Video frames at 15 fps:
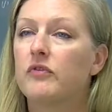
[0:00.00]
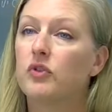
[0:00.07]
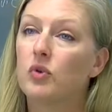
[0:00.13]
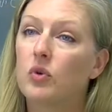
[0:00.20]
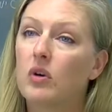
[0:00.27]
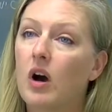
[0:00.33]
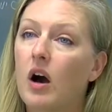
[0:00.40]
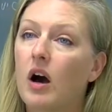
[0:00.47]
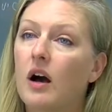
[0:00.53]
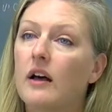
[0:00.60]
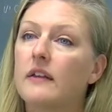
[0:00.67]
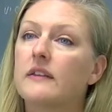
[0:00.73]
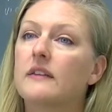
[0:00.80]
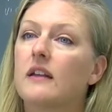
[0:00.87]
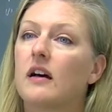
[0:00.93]
fuel
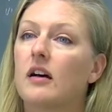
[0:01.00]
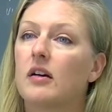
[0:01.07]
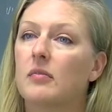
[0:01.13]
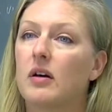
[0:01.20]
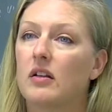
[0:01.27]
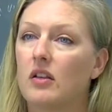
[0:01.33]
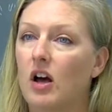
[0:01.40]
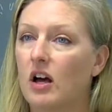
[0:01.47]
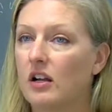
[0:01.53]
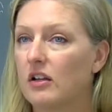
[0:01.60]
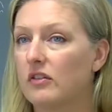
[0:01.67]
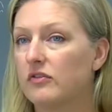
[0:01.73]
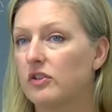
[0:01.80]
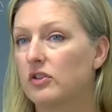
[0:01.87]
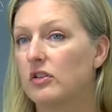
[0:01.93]
costs. Um, a lot
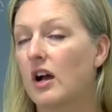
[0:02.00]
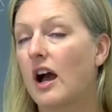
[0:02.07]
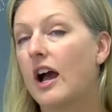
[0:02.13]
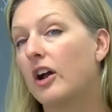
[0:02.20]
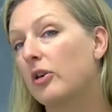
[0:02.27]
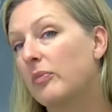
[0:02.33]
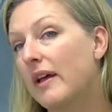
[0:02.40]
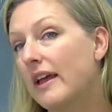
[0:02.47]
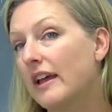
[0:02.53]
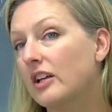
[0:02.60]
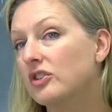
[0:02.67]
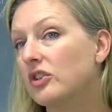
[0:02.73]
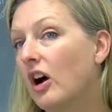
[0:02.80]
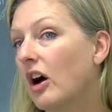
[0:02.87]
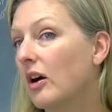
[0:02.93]
of your higher
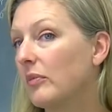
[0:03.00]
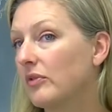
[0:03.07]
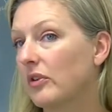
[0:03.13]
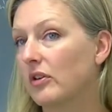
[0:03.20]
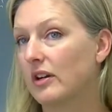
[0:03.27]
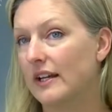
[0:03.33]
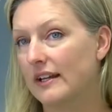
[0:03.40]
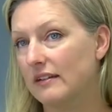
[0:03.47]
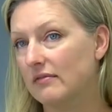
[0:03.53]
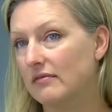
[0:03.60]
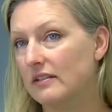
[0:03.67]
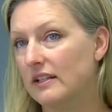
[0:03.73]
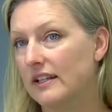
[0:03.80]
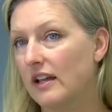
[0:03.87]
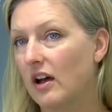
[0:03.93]
paying jobs are
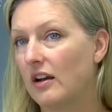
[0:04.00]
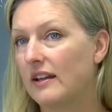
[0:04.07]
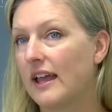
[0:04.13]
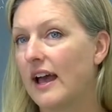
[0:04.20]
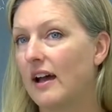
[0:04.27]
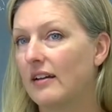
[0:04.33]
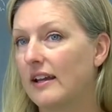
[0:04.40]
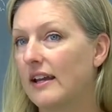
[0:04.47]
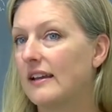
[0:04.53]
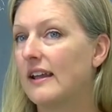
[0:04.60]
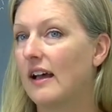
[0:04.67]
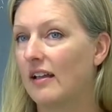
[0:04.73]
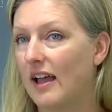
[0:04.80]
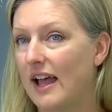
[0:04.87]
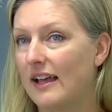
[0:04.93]
in Leon County,
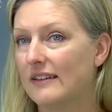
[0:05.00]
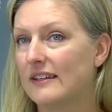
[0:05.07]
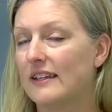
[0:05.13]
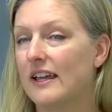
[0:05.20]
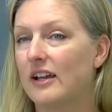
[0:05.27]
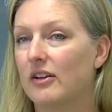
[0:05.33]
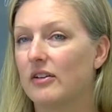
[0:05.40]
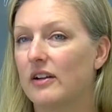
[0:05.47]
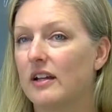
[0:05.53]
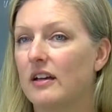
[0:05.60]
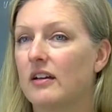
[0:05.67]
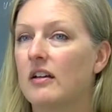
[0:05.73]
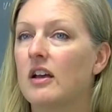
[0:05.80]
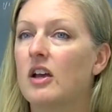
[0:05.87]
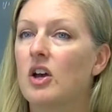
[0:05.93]
Tallahassee
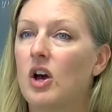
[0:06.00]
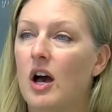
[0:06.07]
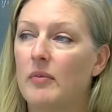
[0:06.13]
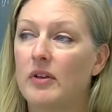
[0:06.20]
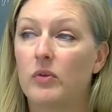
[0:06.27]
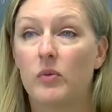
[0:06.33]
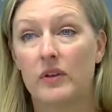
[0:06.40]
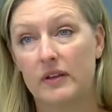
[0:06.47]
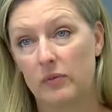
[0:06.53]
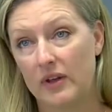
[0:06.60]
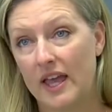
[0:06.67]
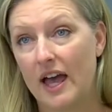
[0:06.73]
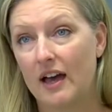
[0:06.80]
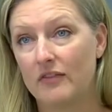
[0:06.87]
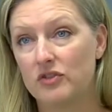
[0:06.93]
area. I mean, we,
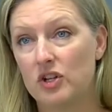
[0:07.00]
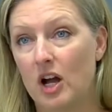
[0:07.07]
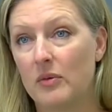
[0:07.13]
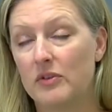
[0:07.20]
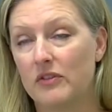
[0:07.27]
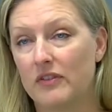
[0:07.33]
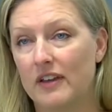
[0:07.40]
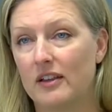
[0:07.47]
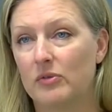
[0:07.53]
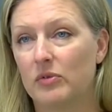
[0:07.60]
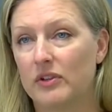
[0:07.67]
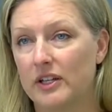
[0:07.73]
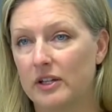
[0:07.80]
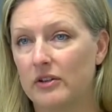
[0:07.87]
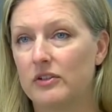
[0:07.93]
we have jobs
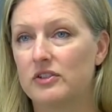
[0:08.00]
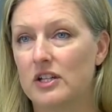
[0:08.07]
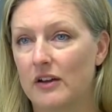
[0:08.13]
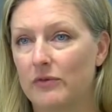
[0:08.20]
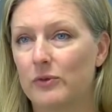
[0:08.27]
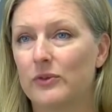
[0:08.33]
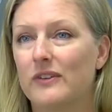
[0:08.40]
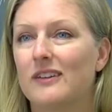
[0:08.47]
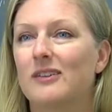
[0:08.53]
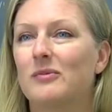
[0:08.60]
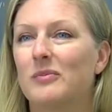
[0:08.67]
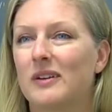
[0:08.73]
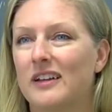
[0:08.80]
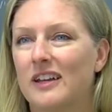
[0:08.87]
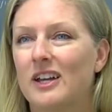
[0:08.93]
available here in
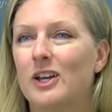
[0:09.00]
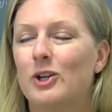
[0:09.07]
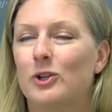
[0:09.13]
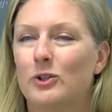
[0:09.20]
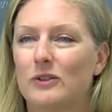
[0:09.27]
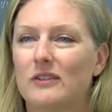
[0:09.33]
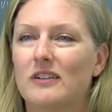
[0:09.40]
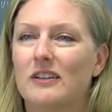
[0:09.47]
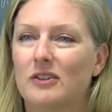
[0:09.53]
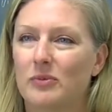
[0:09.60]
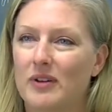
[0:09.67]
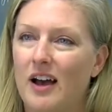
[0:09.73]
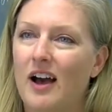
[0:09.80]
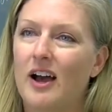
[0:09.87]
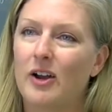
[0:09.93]
Jefferson, but your a
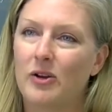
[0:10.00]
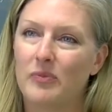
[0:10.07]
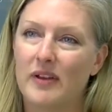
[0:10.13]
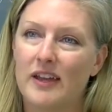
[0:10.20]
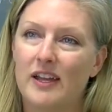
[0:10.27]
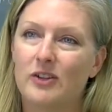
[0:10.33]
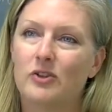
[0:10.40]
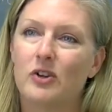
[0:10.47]
little bit higher paying